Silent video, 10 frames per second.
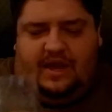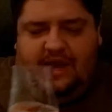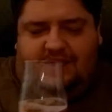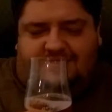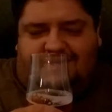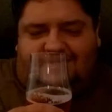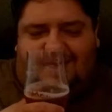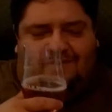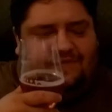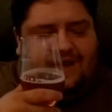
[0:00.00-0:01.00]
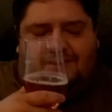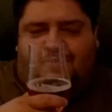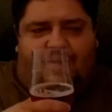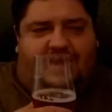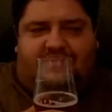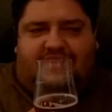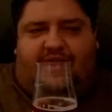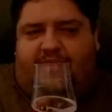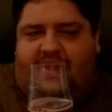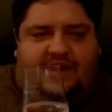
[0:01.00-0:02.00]
and then he flies away. He's like,
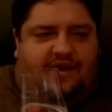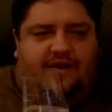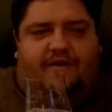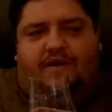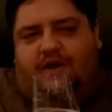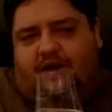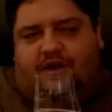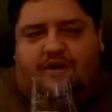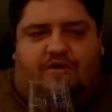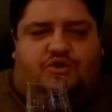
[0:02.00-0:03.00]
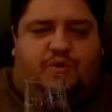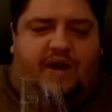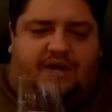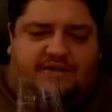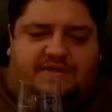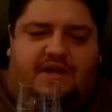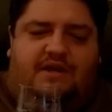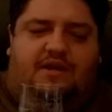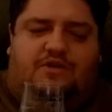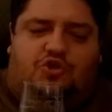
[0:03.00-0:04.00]
I'm out of here. Gonna go train. His
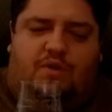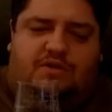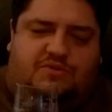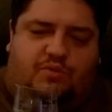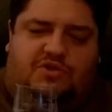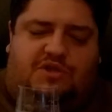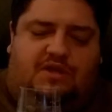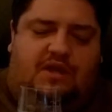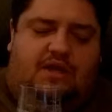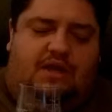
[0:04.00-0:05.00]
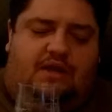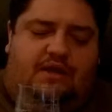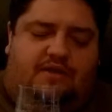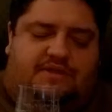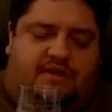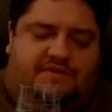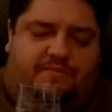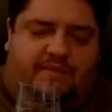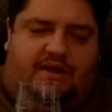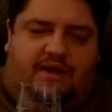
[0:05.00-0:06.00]
son, Trunks, wishing it, you know, tells
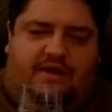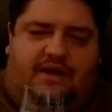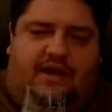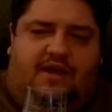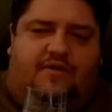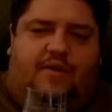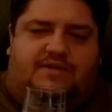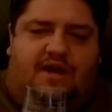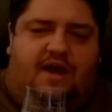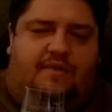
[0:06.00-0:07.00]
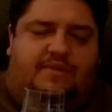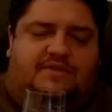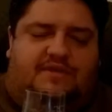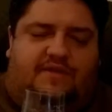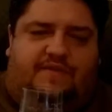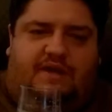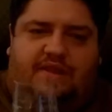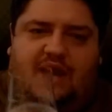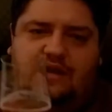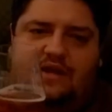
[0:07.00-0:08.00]
him he had a great time and stuff like
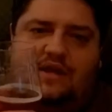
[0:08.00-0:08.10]
that.